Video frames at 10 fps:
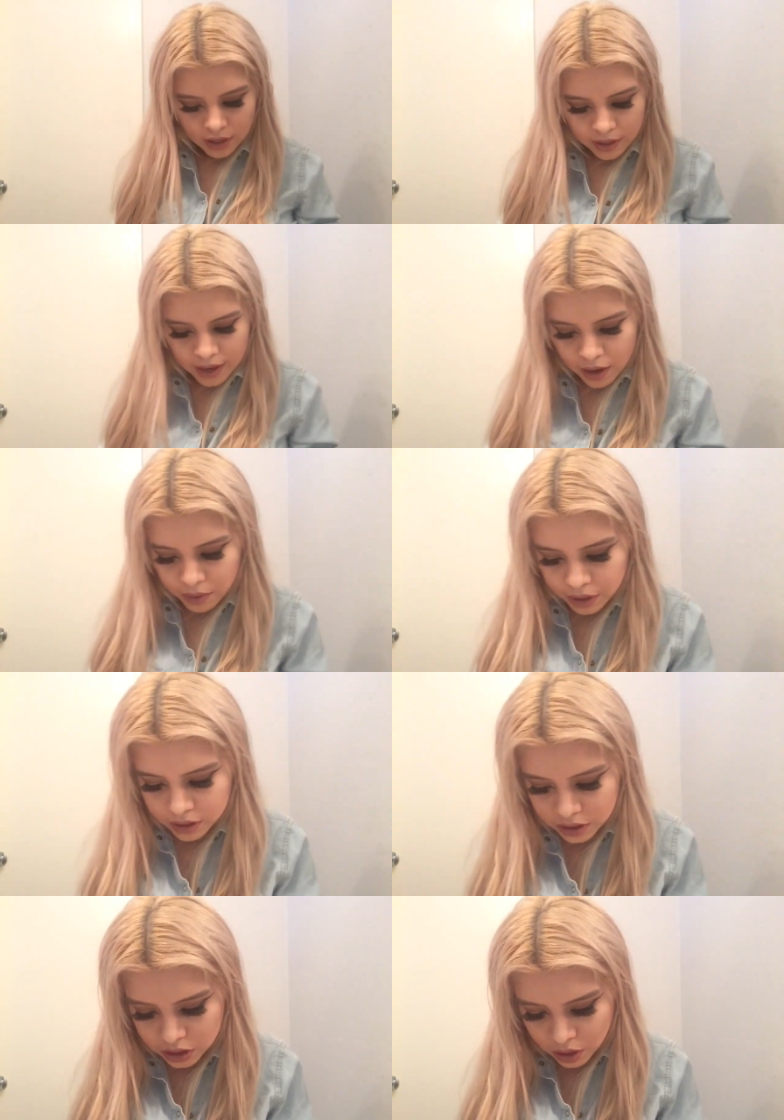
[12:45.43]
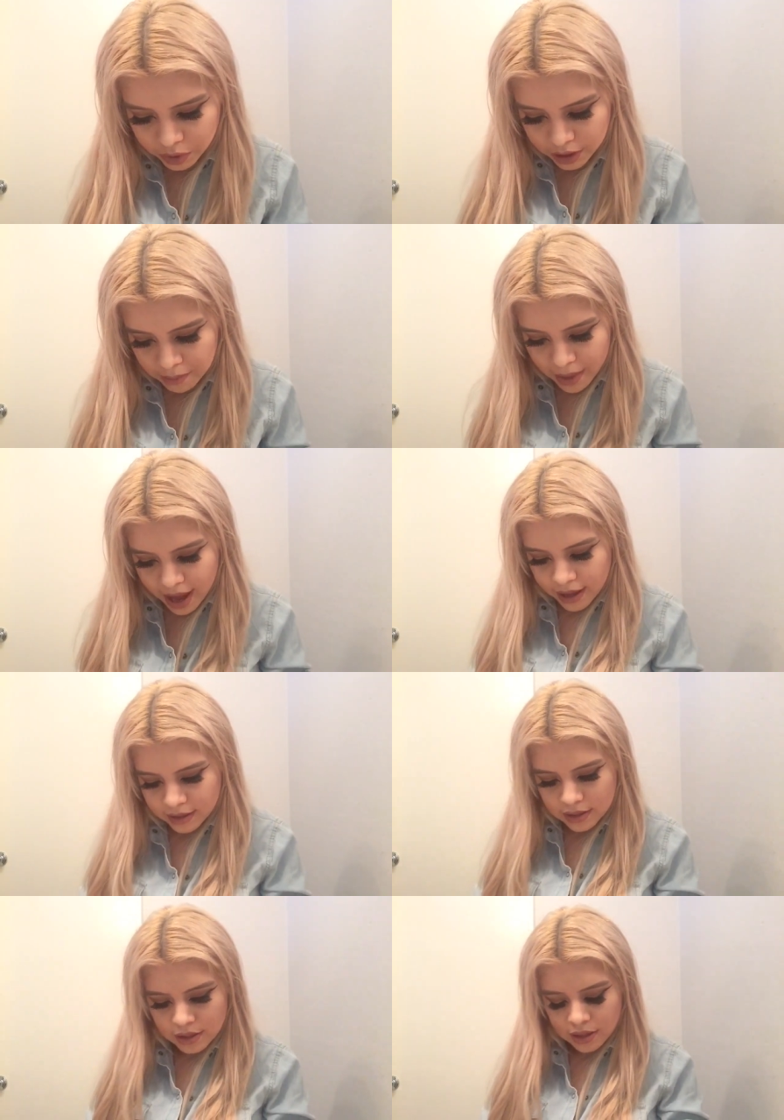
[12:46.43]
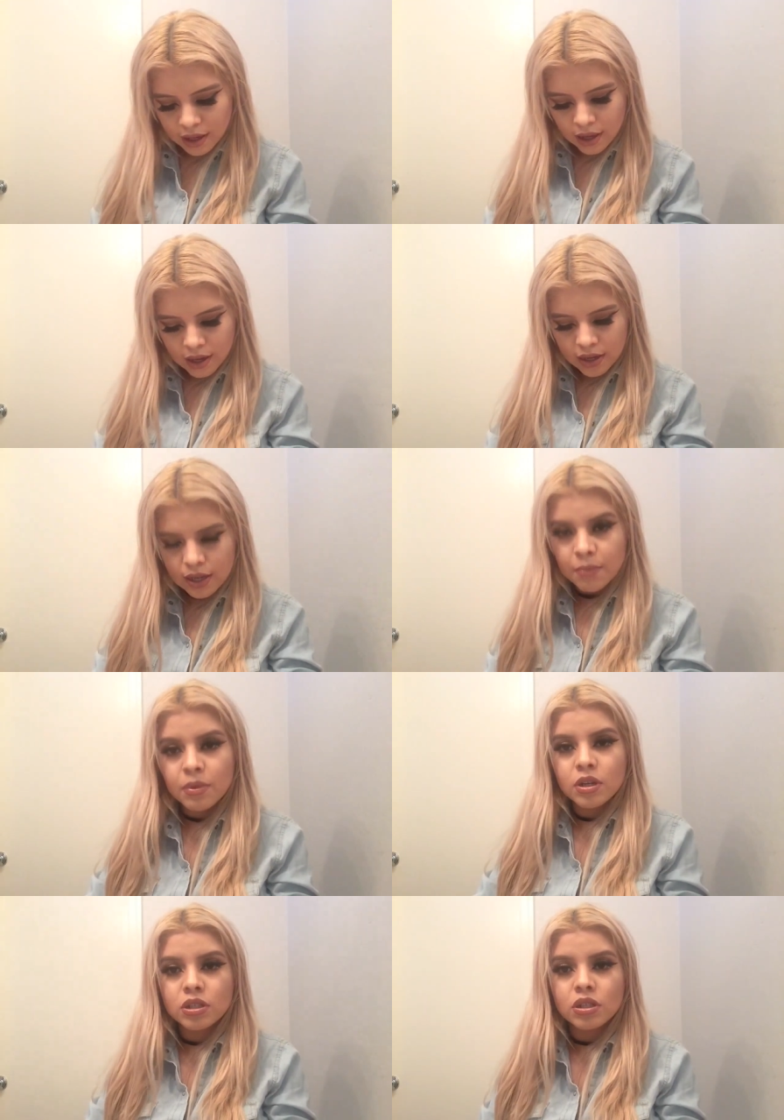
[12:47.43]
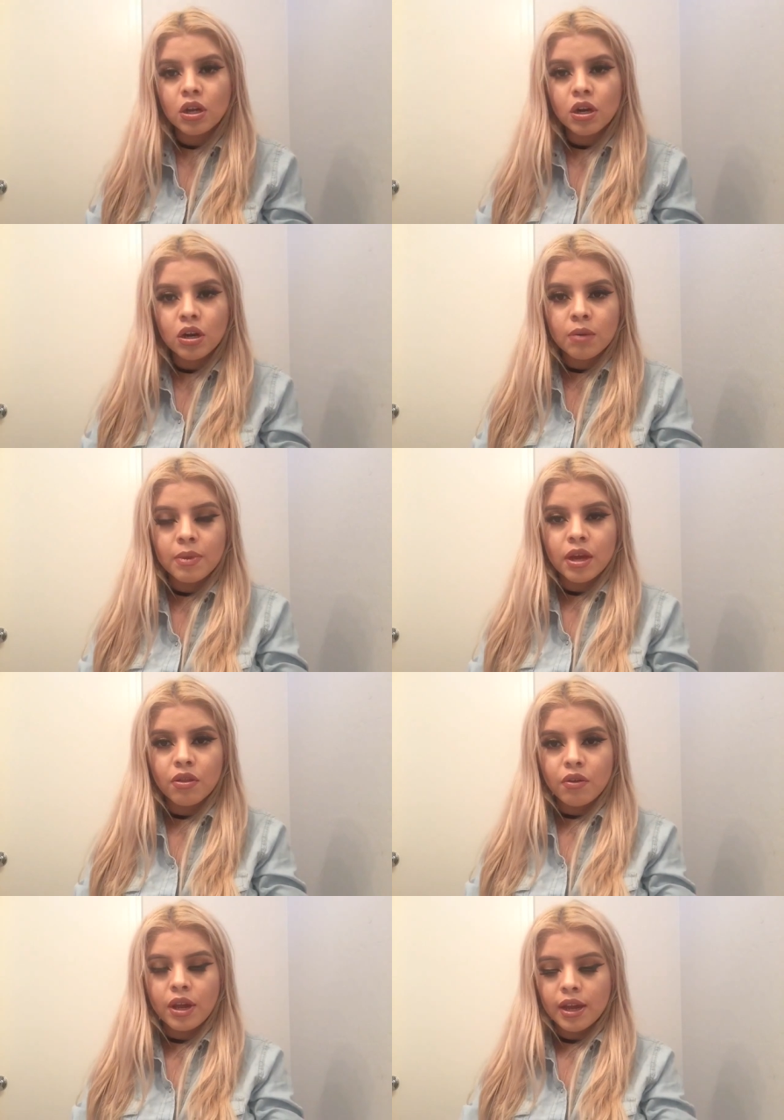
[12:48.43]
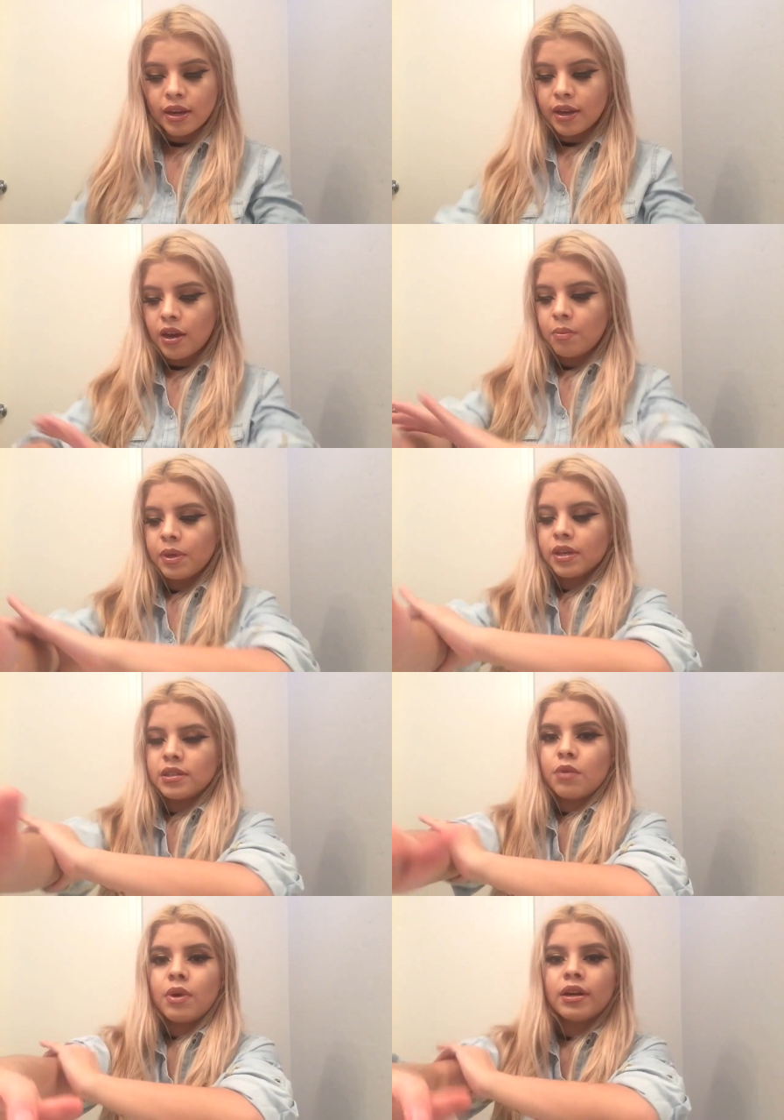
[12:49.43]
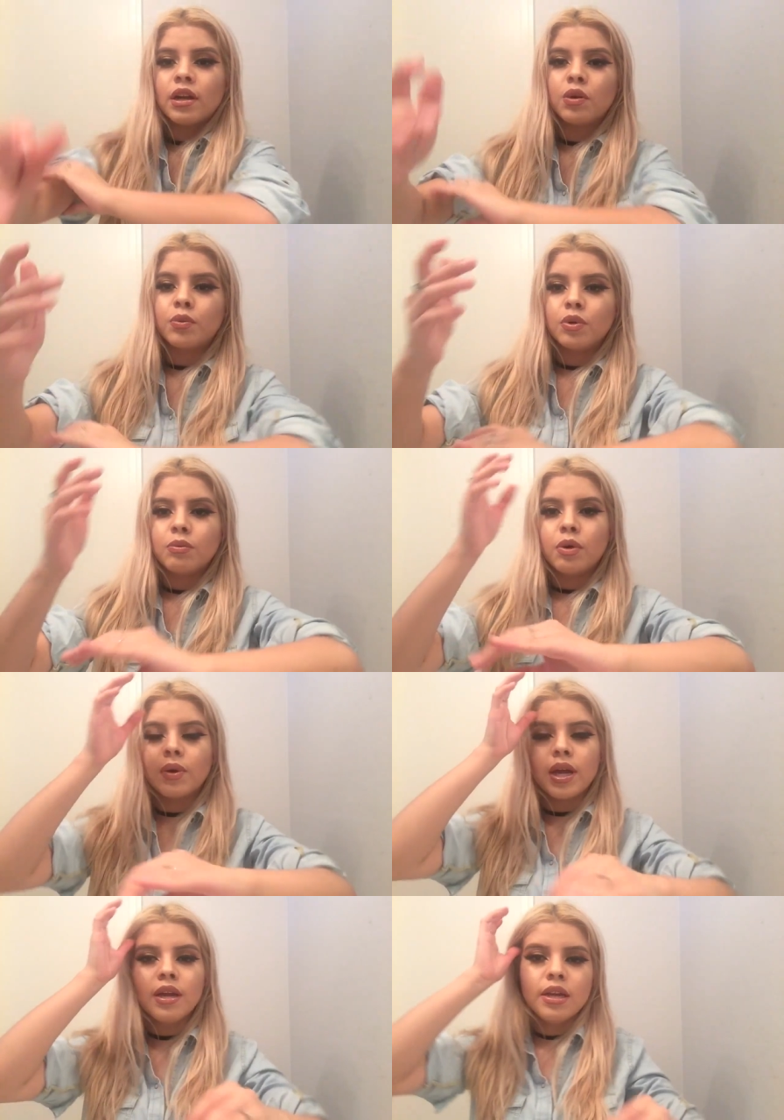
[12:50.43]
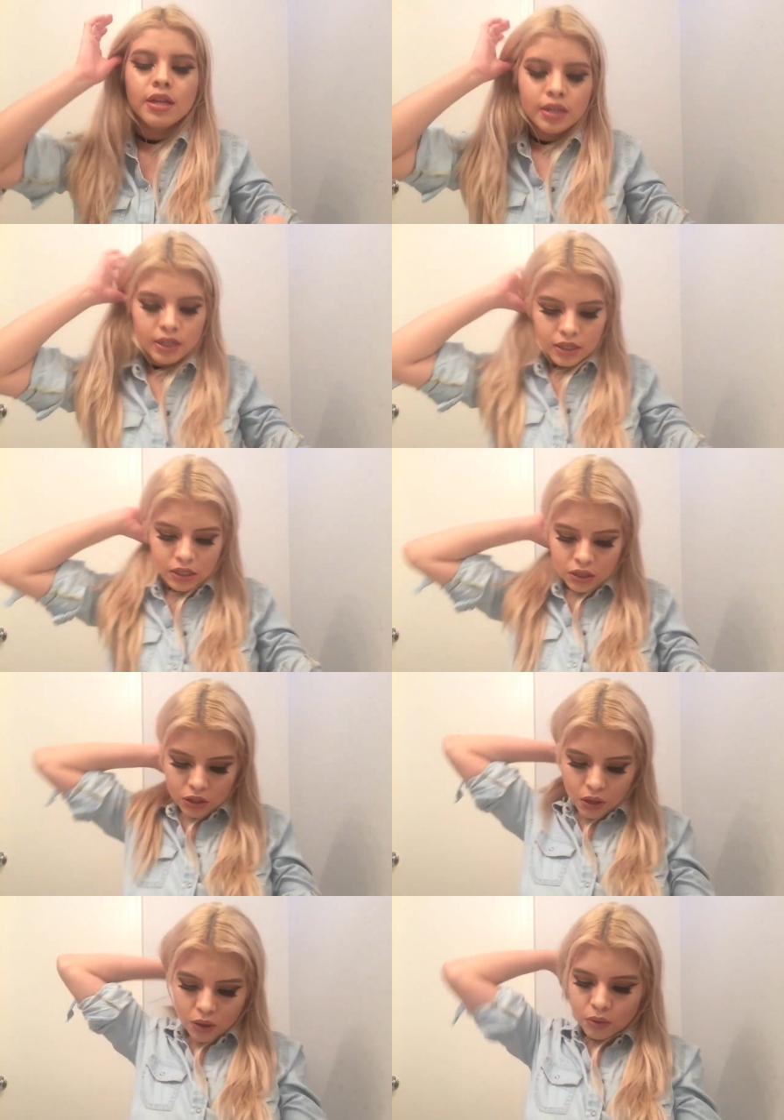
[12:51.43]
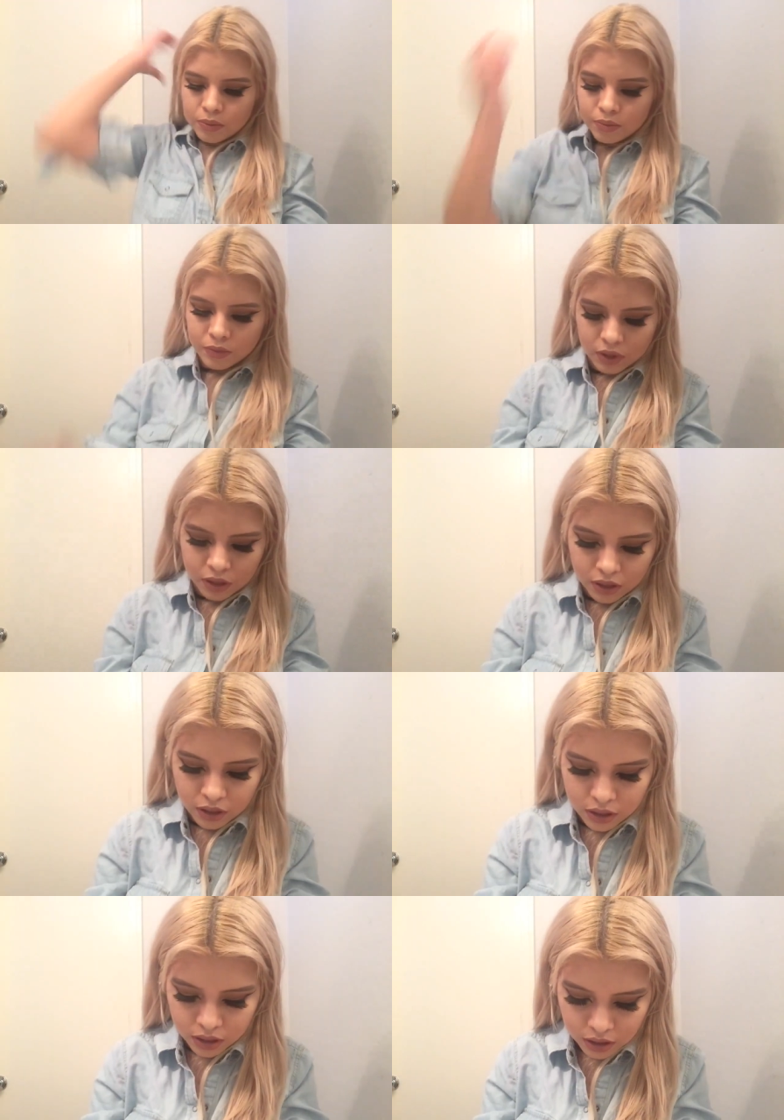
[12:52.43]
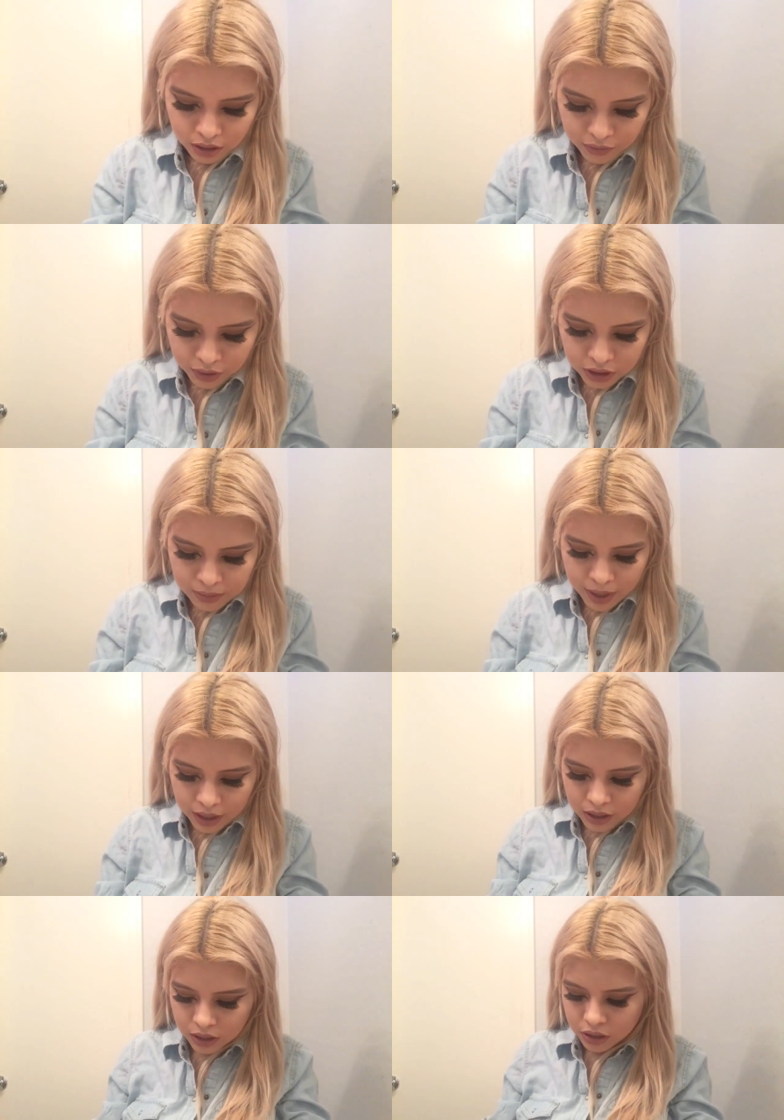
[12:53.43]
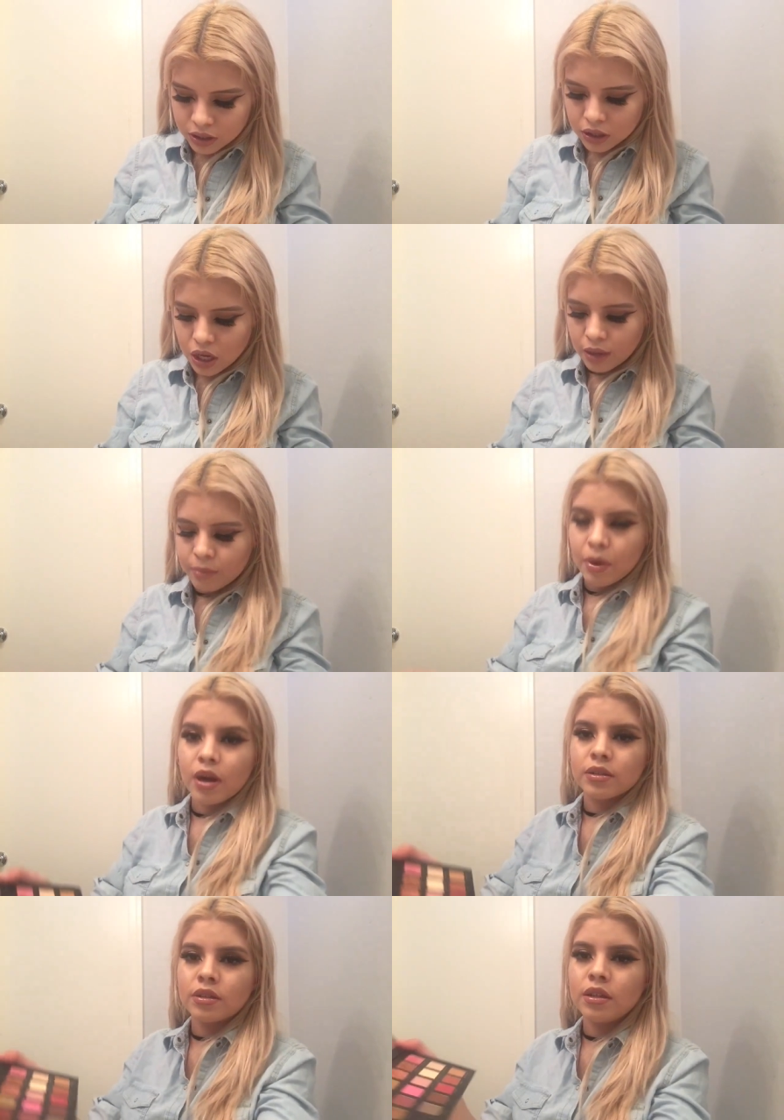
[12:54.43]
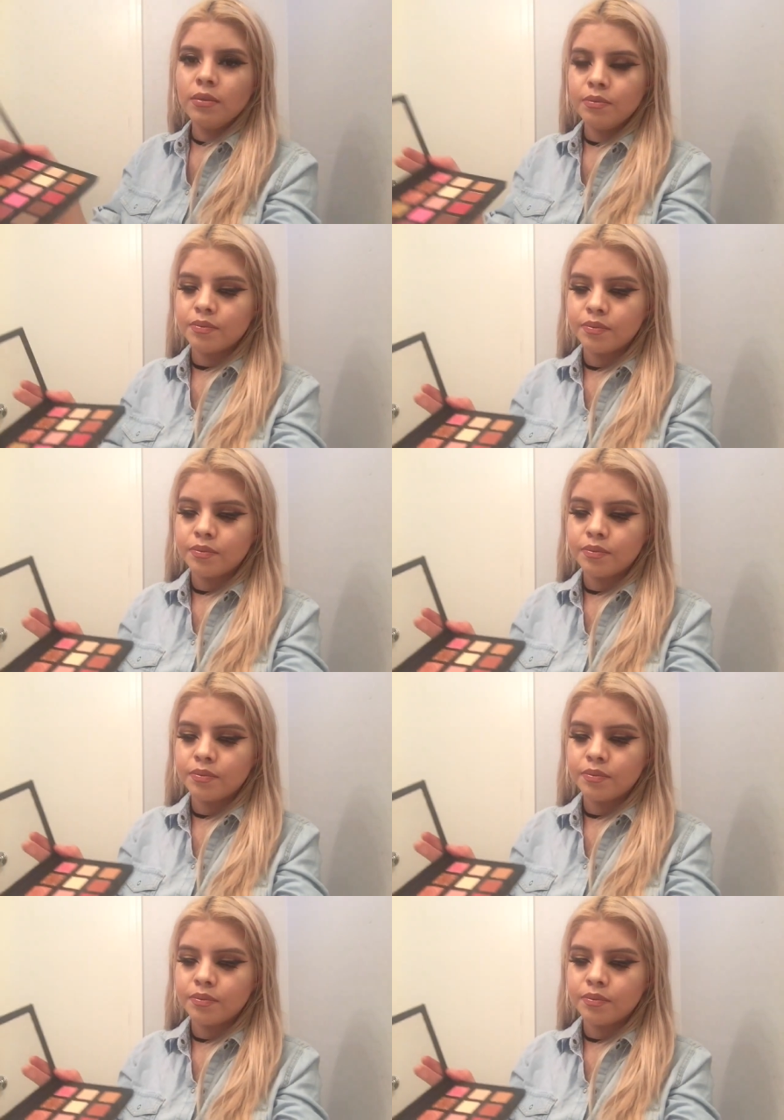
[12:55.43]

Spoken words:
Now we're going to start with the mattes, and I'm going to start on my other hand now because I ran out of room, okay? So the first matte color is called Bossy,